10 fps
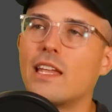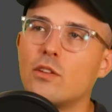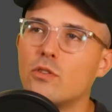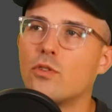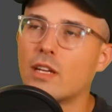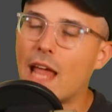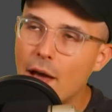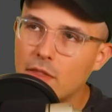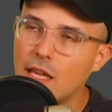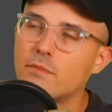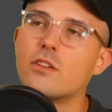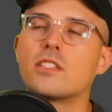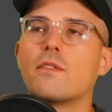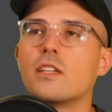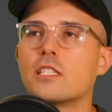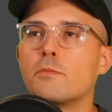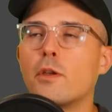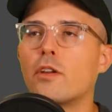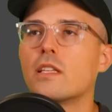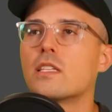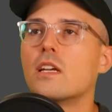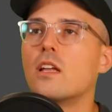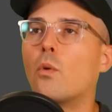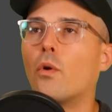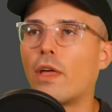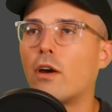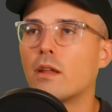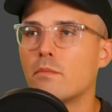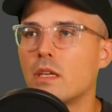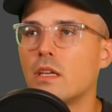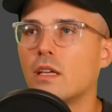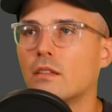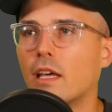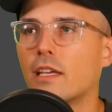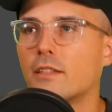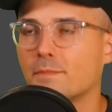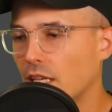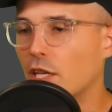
You can have the MT-07 experience without it being like,